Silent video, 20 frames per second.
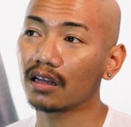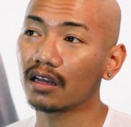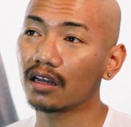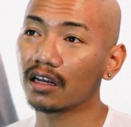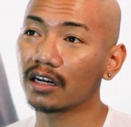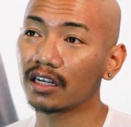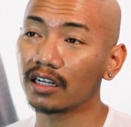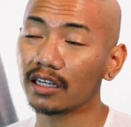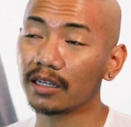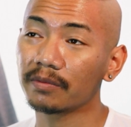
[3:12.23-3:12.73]

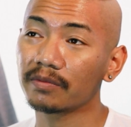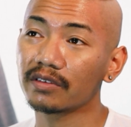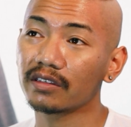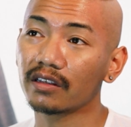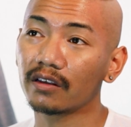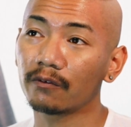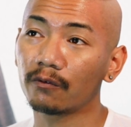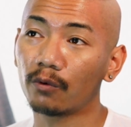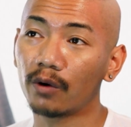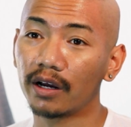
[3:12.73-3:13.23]
a glimpse
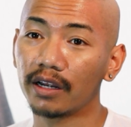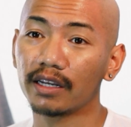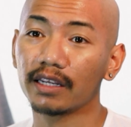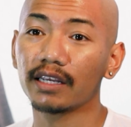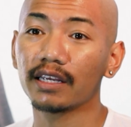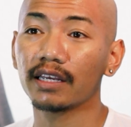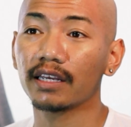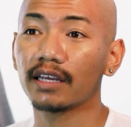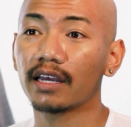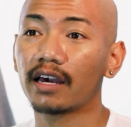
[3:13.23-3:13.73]
of what
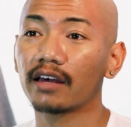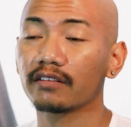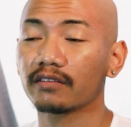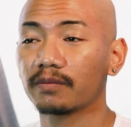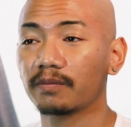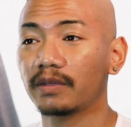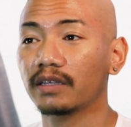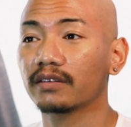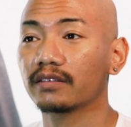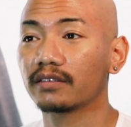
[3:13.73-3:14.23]
he has
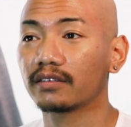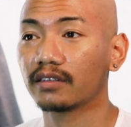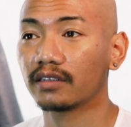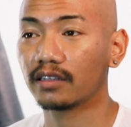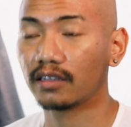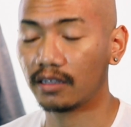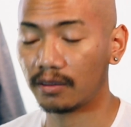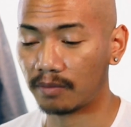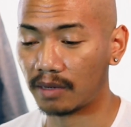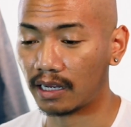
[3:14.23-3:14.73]
missed
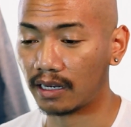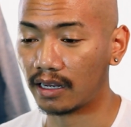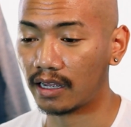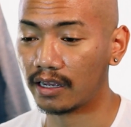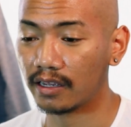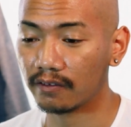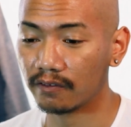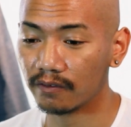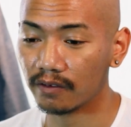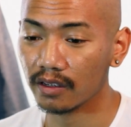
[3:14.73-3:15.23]
in my
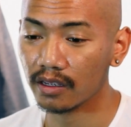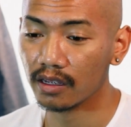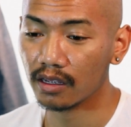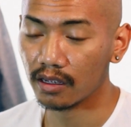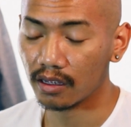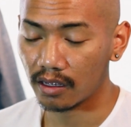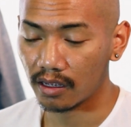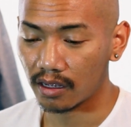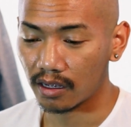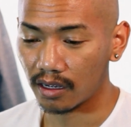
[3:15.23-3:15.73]
life,
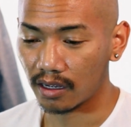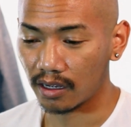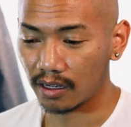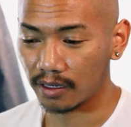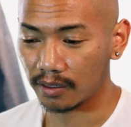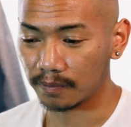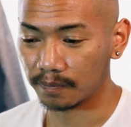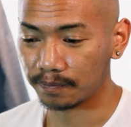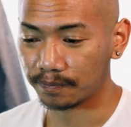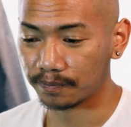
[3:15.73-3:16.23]

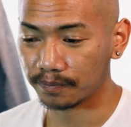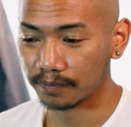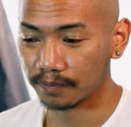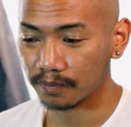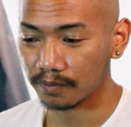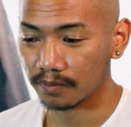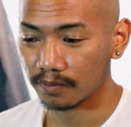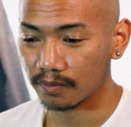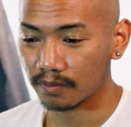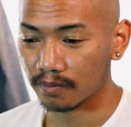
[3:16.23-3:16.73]

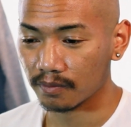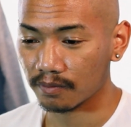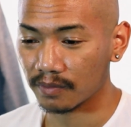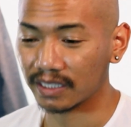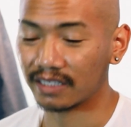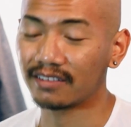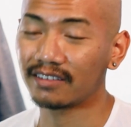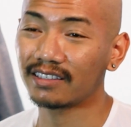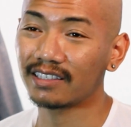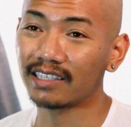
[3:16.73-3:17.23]
but
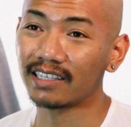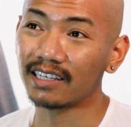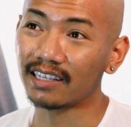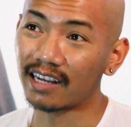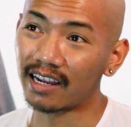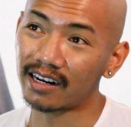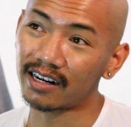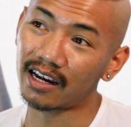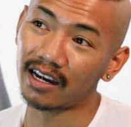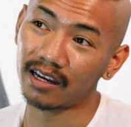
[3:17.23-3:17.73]
to see
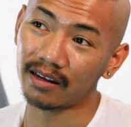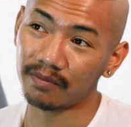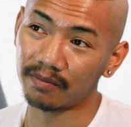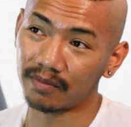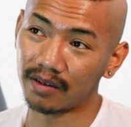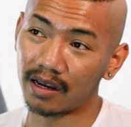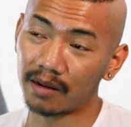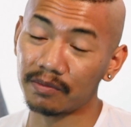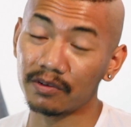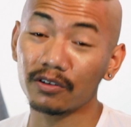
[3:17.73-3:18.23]
that
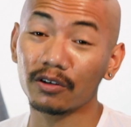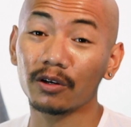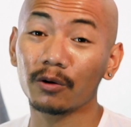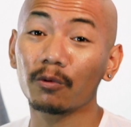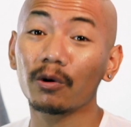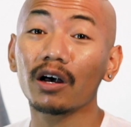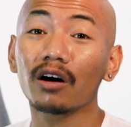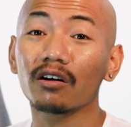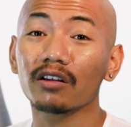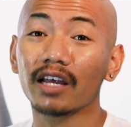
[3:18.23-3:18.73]
I'm doing
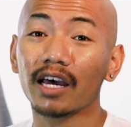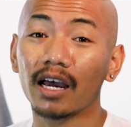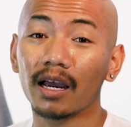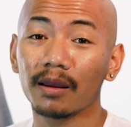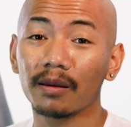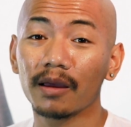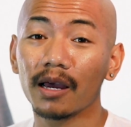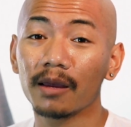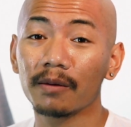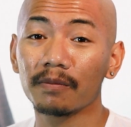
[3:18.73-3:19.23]
well,
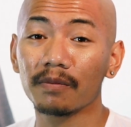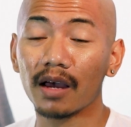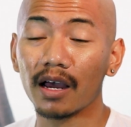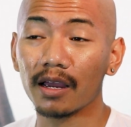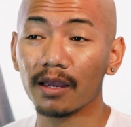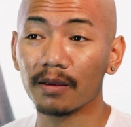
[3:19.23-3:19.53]
that